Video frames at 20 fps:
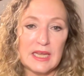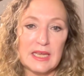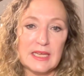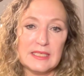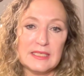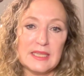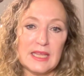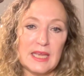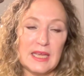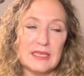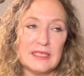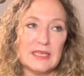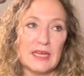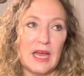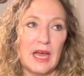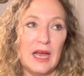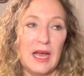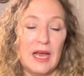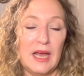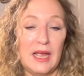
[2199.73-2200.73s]
is that,
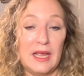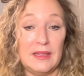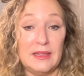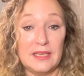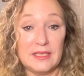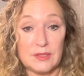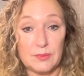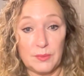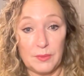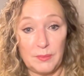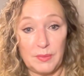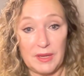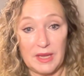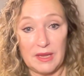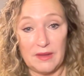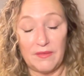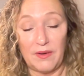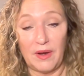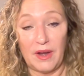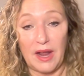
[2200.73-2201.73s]
uh, and this will
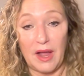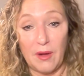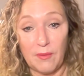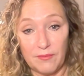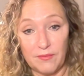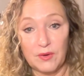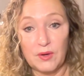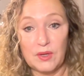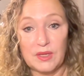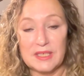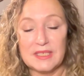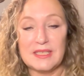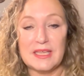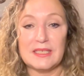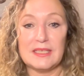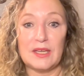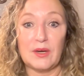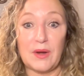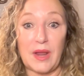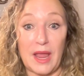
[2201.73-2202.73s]
be very helpful, is
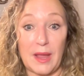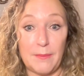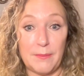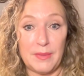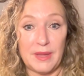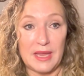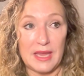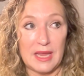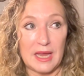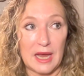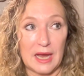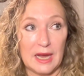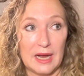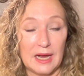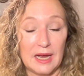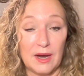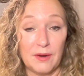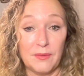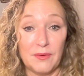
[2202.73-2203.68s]
that there can be uh,